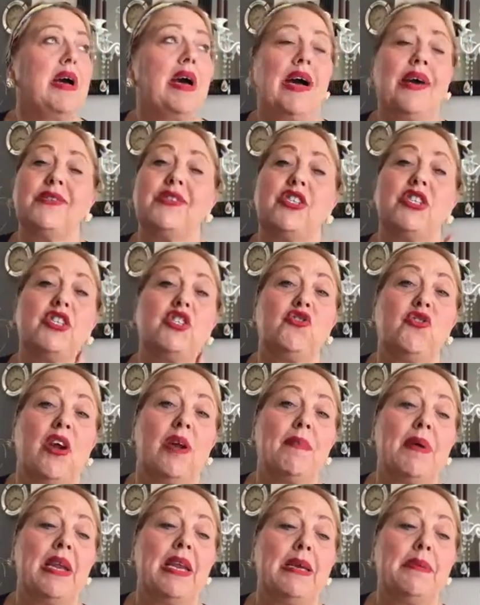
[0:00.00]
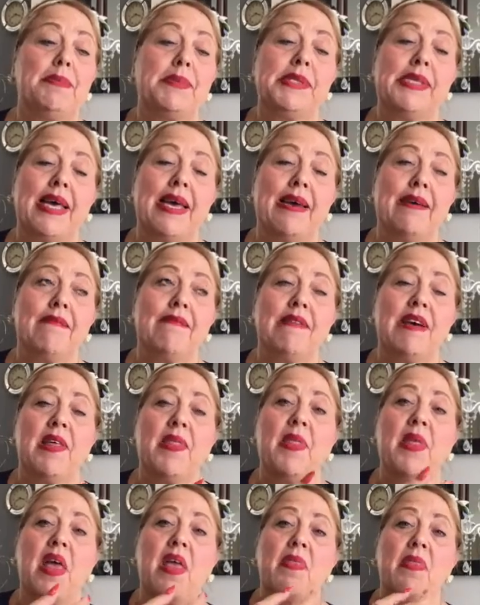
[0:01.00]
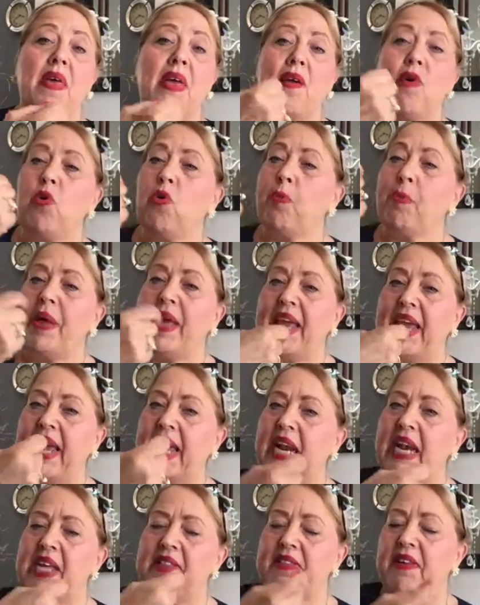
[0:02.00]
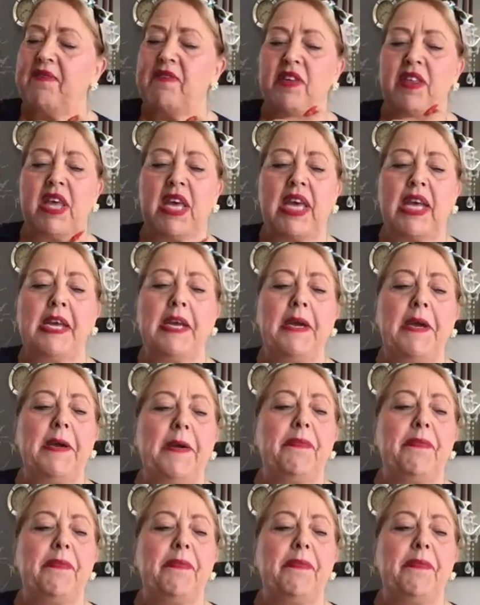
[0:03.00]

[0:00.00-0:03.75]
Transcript: actually dry my lips out, and then they all peel and everything.